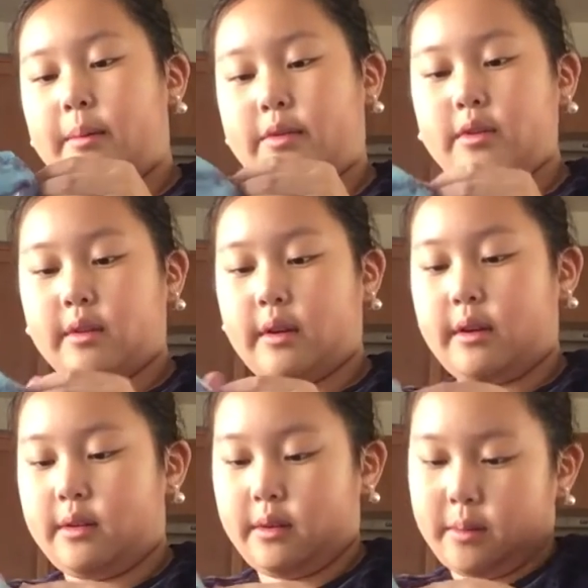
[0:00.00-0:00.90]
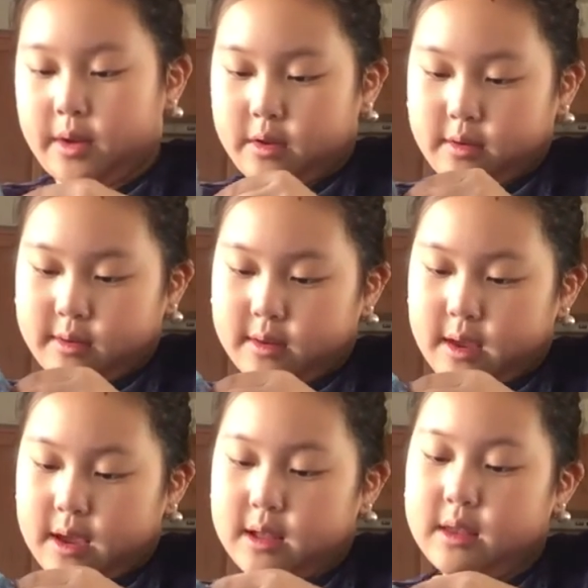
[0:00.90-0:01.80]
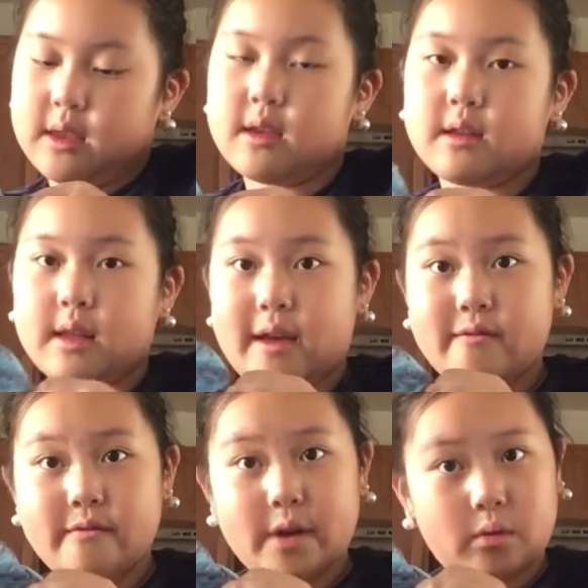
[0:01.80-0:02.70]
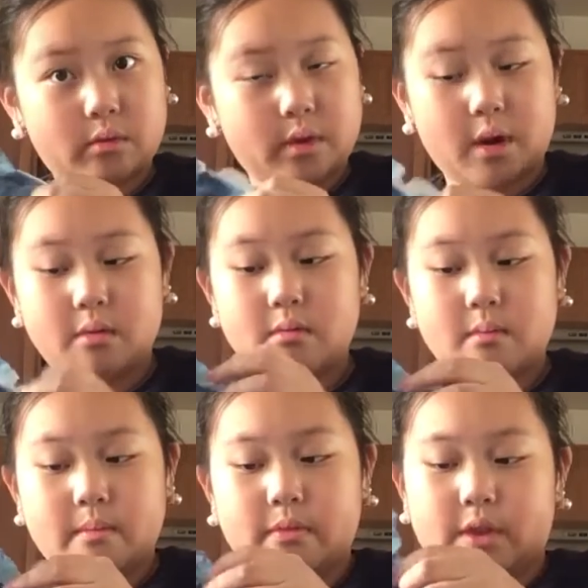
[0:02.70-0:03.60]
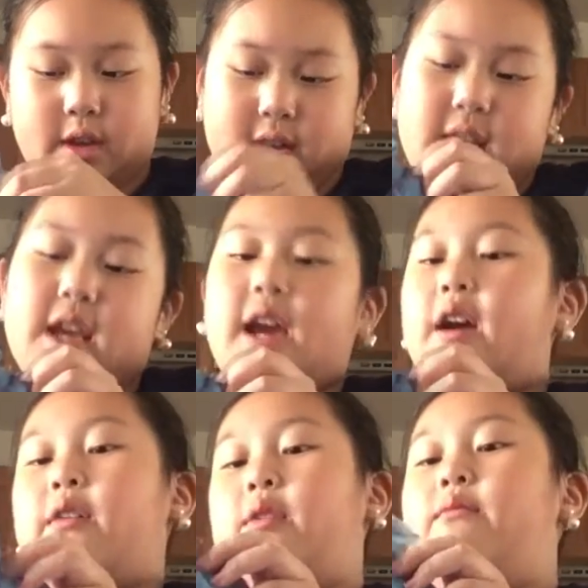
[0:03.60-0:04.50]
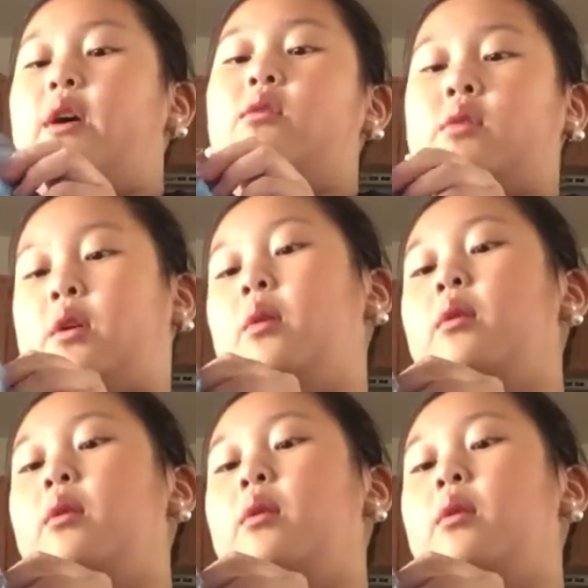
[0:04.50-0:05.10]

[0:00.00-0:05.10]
which is good. So we can just take that Velcro. You can hear the Velcro.